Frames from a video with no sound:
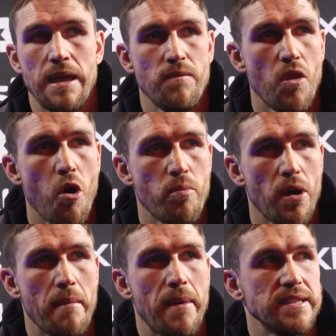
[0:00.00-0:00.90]
No,
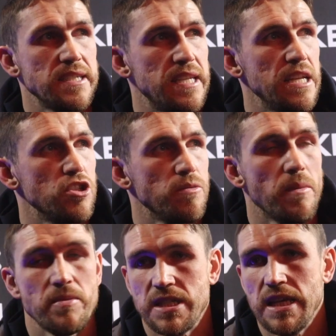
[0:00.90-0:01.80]
but Amanda's 3 in the
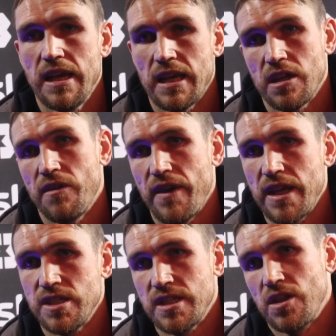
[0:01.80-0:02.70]
WBC at the
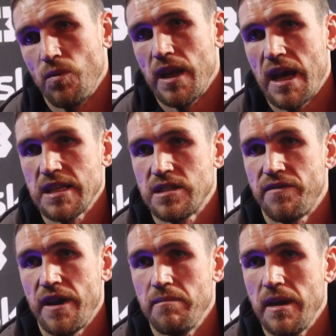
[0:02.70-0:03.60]
convention said the winner has to
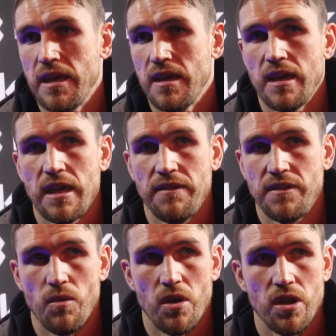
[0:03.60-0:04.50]
fight me.
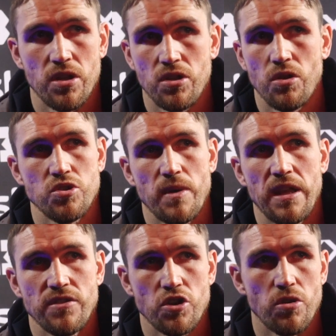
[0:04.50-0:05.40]
If you want to do
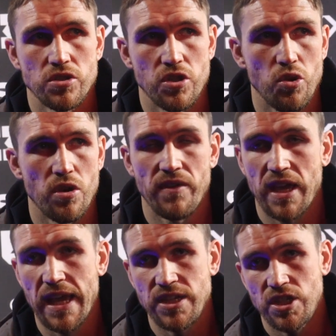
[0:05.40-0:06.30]
any sort of
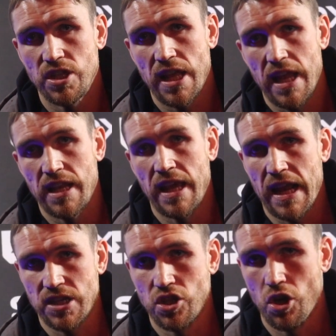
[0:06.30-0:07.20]
unification, then it
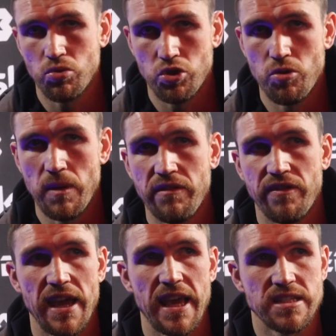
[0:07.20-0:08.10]
has to go through me
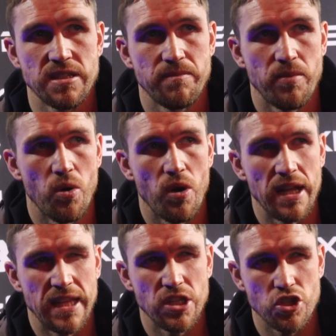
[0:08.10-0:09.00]
first. But
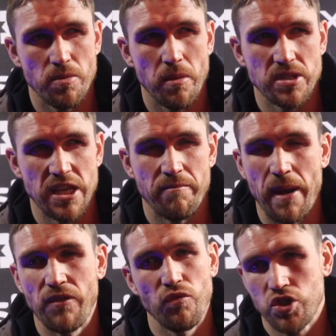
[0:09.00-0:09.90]
I think the WBC have
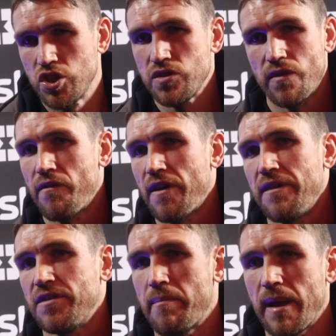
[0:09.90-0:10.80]
banned Russians from
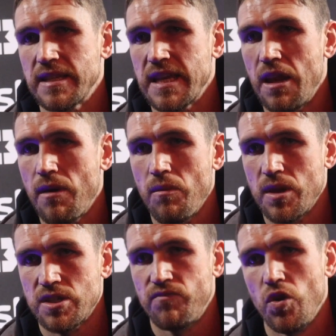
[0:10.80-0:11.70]
fighting for the belt anyway,
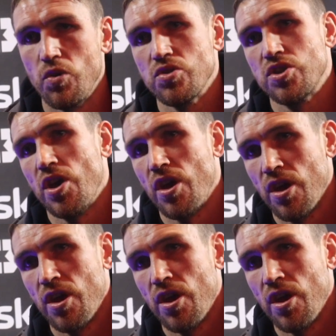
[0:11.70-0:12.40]
which rules the